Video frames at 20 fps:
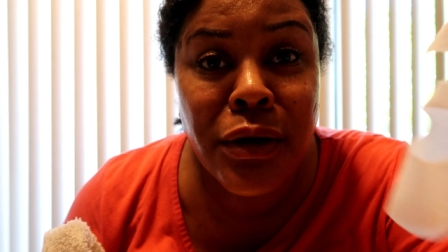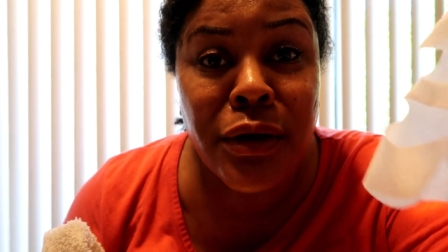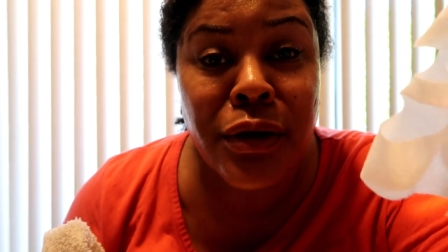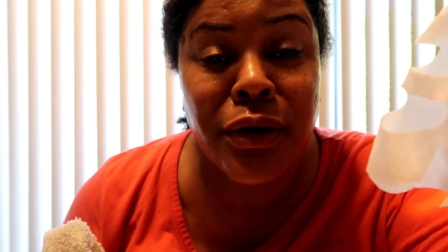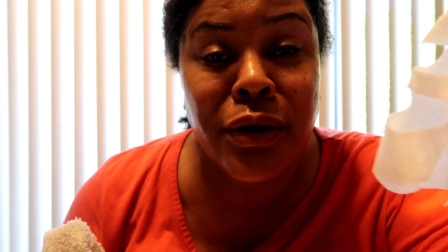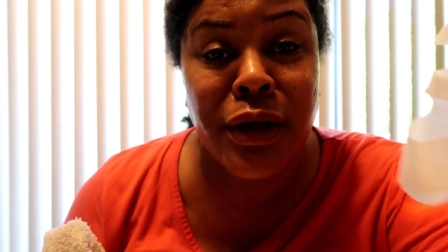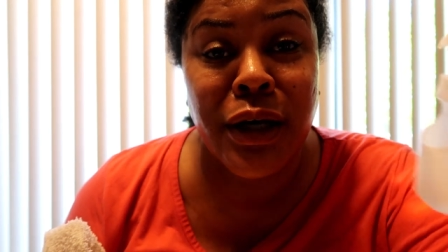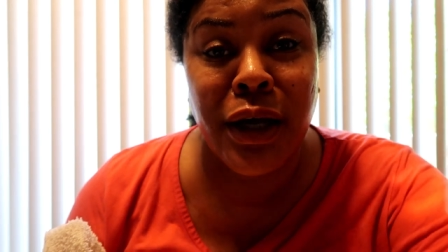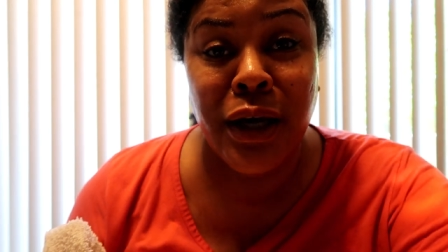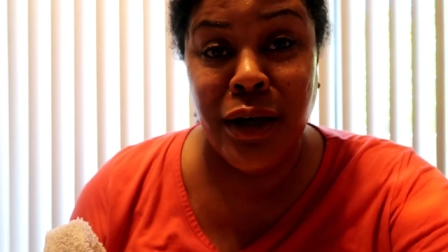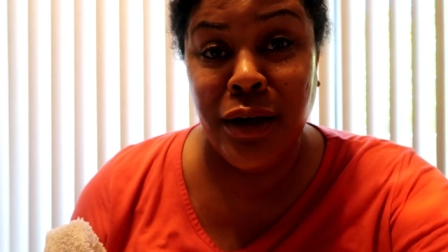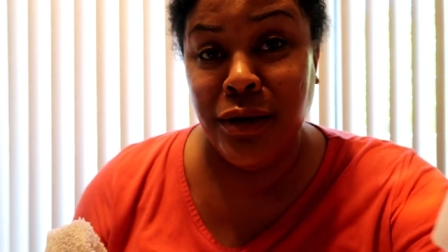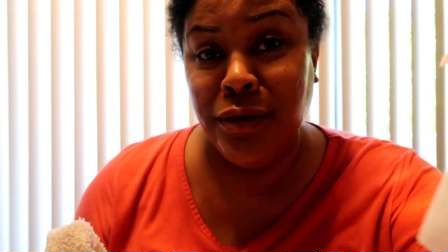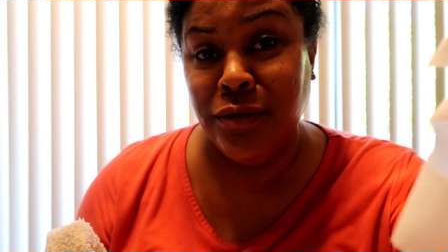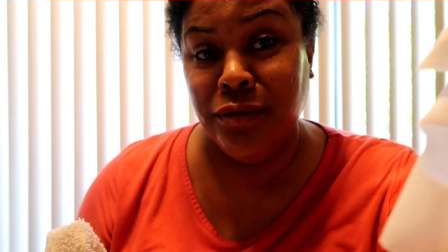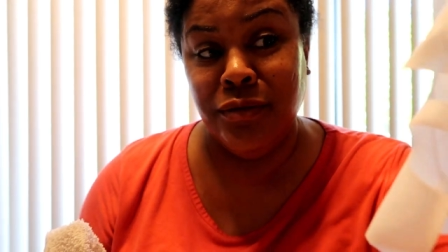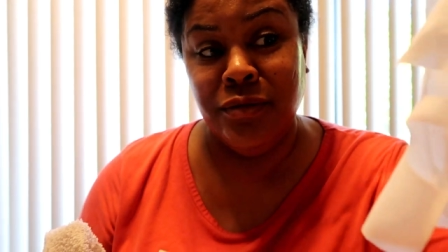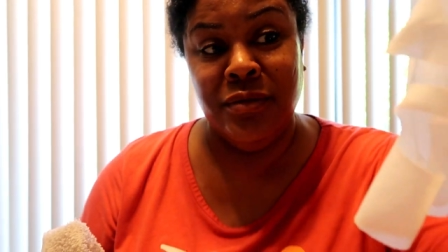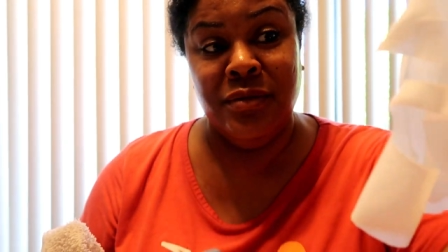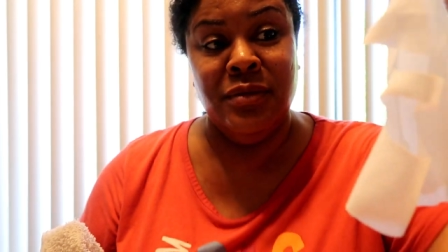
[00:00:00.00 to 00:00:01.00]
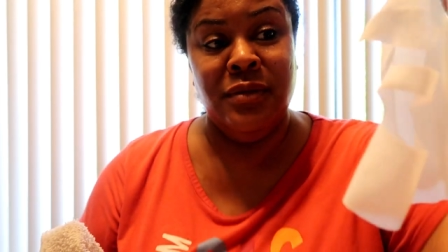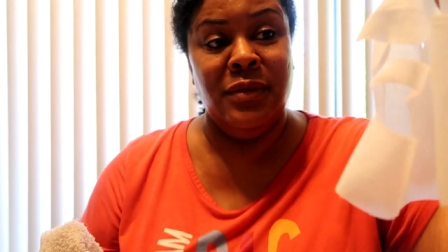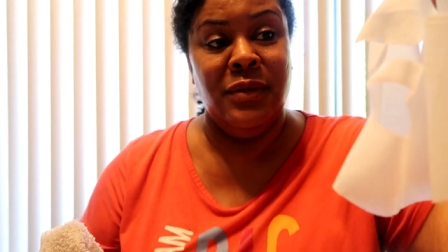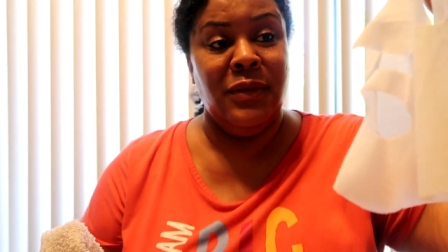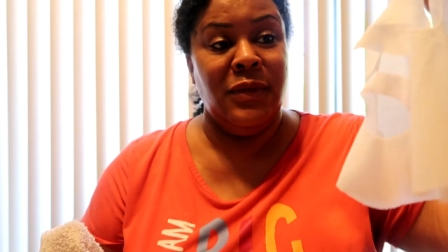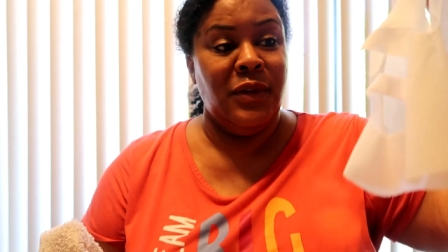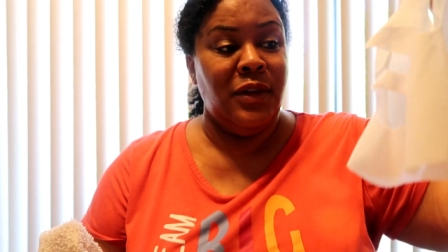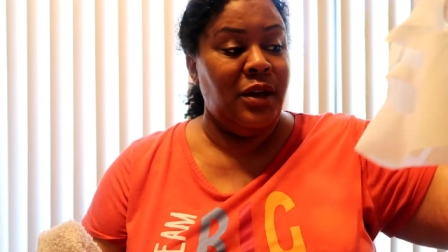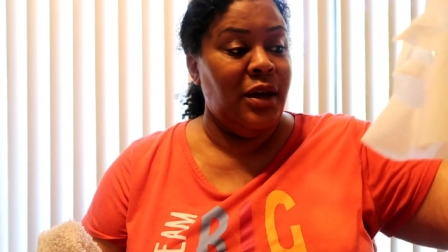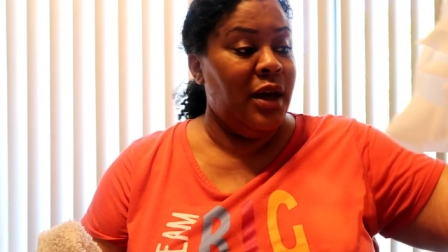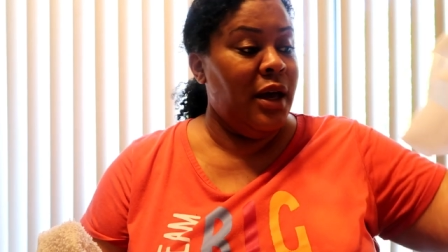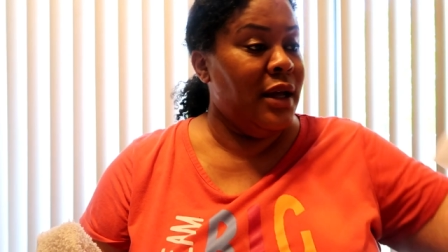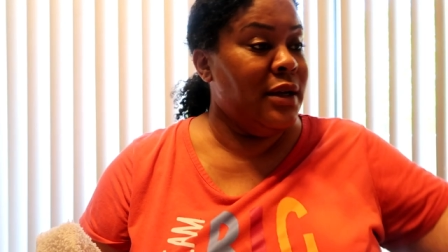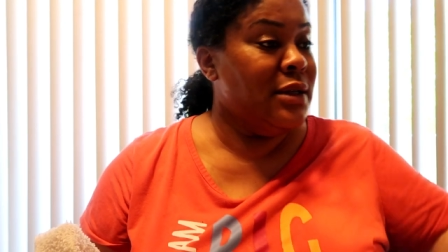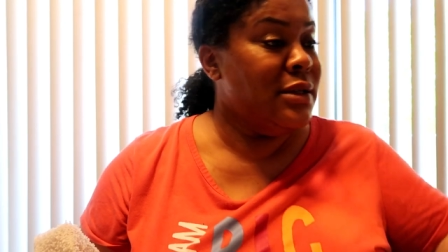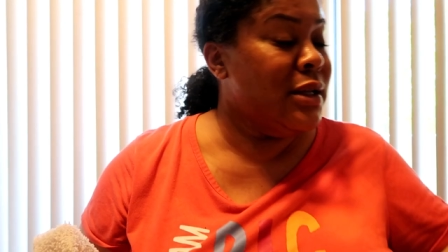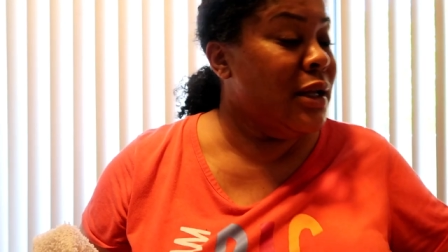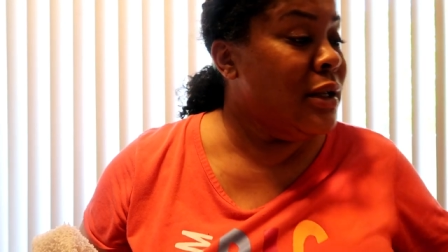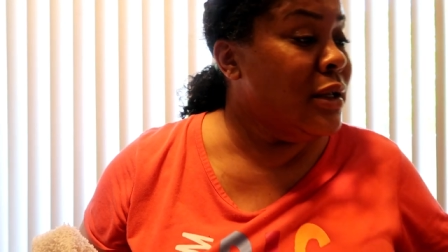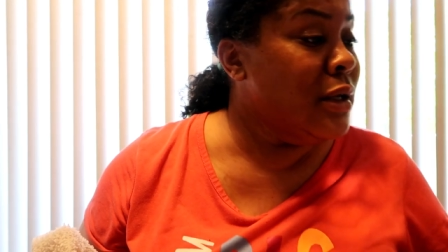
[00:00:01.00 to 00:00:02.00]
Okay. How
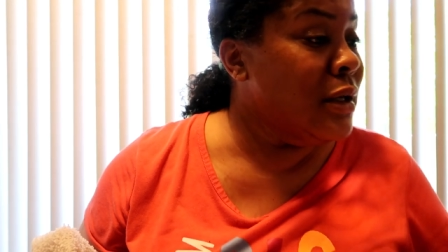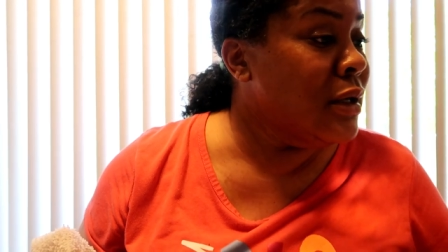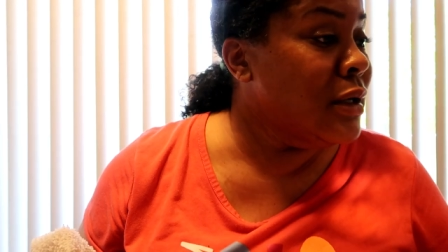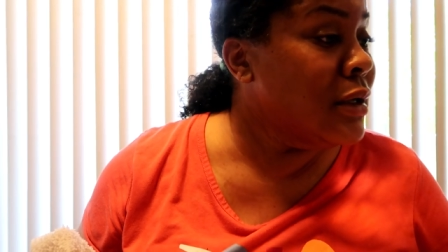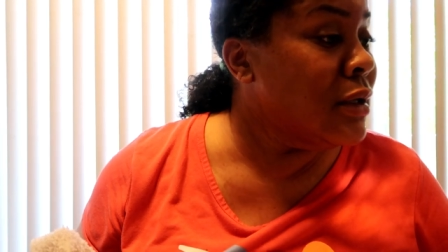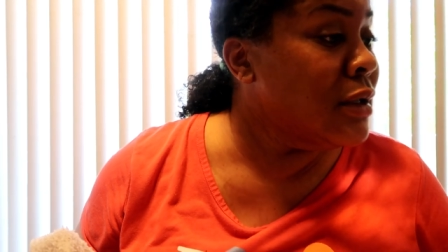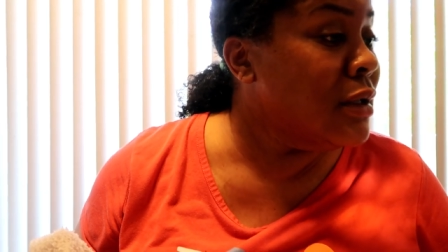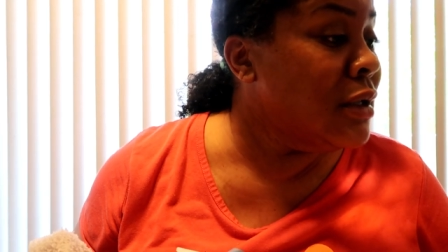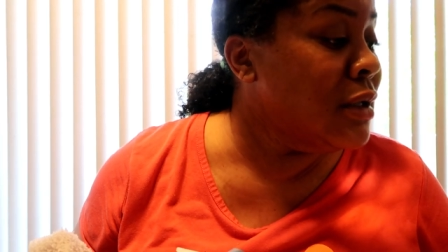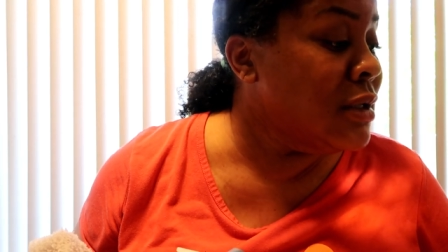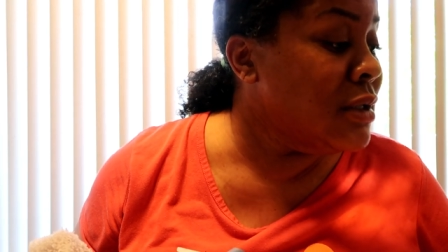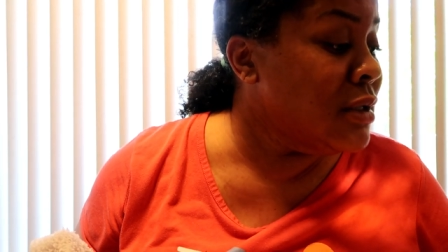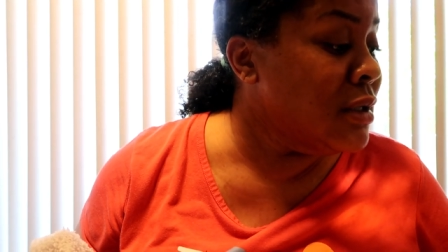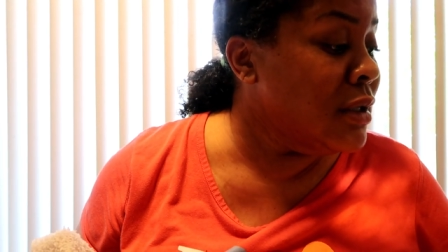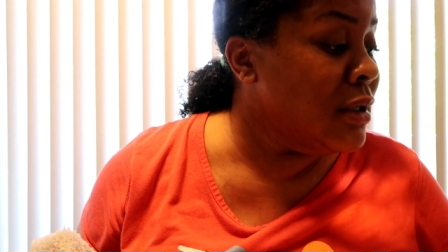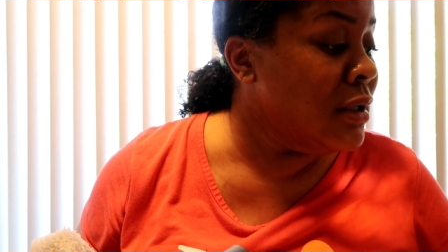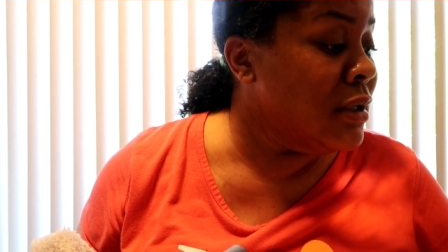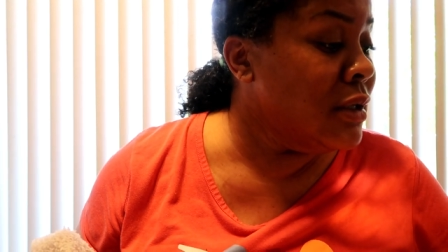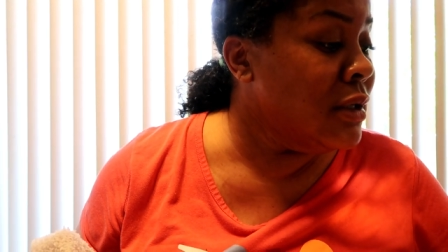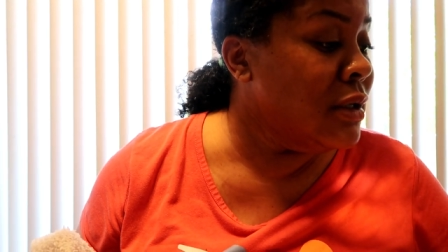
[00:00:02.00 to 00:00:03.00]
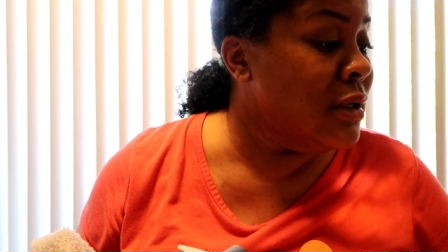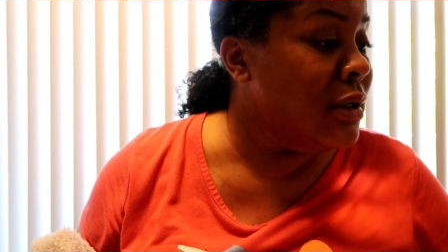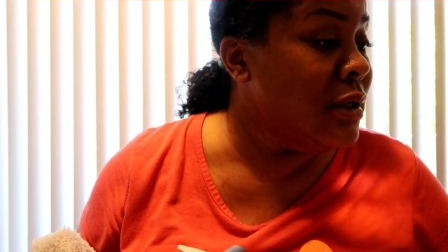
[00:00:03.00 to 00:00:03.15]
does that look? Let's see.